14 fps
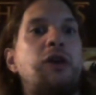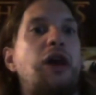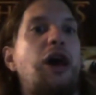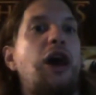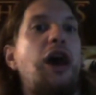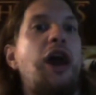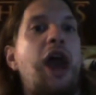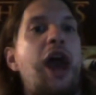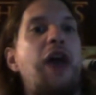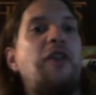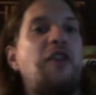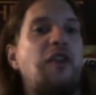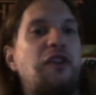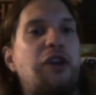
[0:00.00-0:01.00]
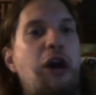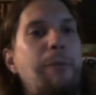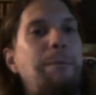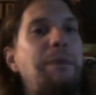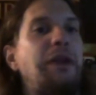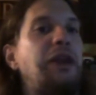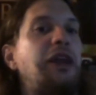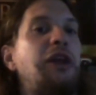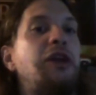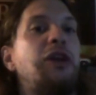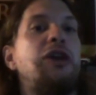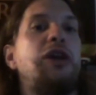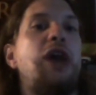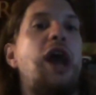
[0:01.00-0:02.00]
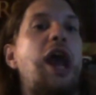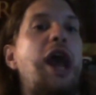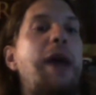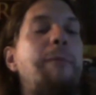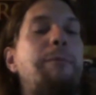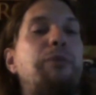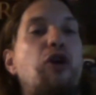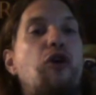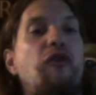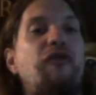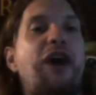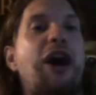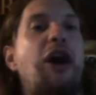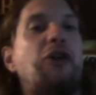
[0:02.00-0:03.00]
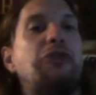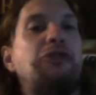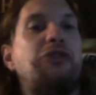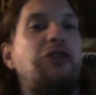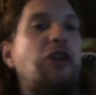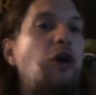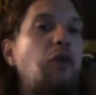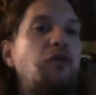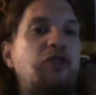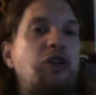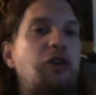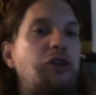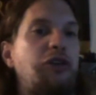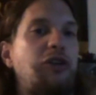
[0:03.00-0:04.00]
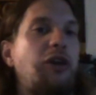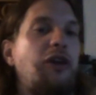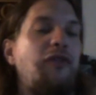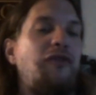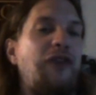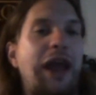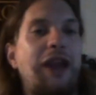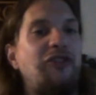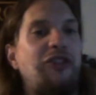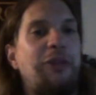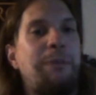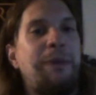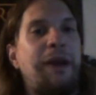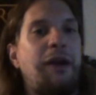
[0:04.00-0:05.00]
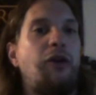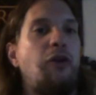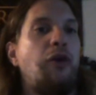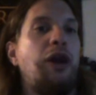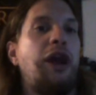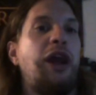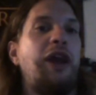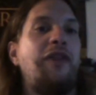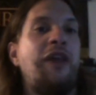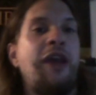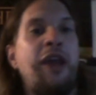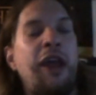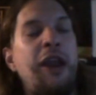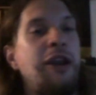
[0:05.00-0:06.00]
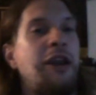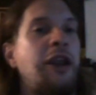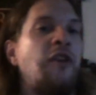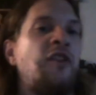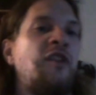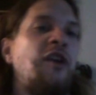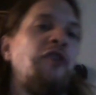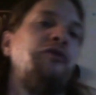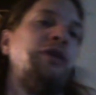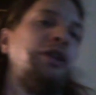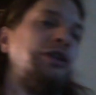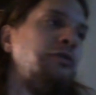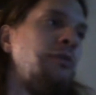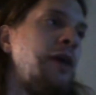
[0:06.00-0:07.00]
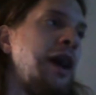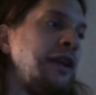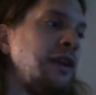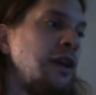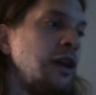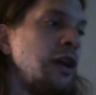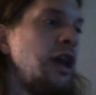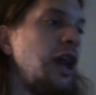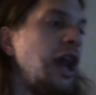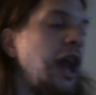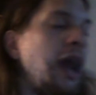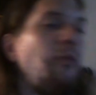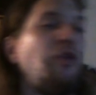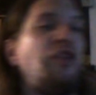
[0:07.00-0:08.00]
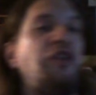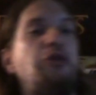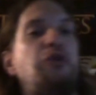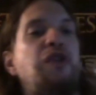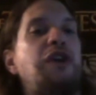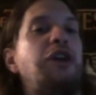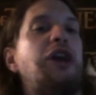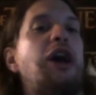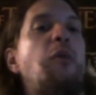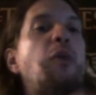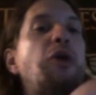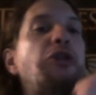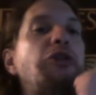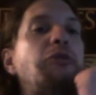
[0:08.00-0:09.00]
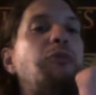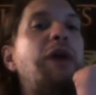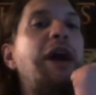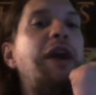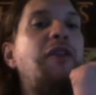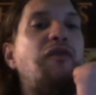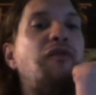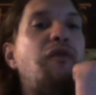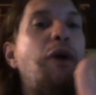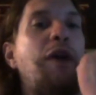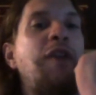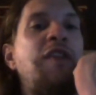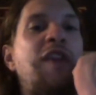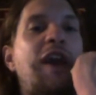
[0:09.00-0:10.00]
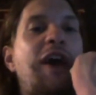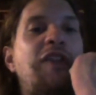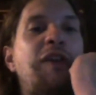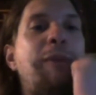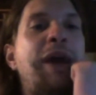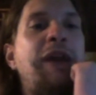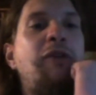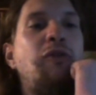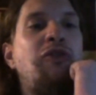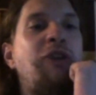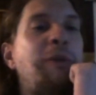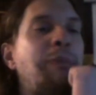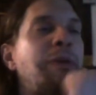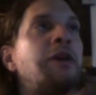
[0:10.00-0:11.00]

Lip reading: has his company, and Blofeld, you know, took advantage of the paranoia and the hiddenness of Willard White, and was using Willard White's voice as a microchip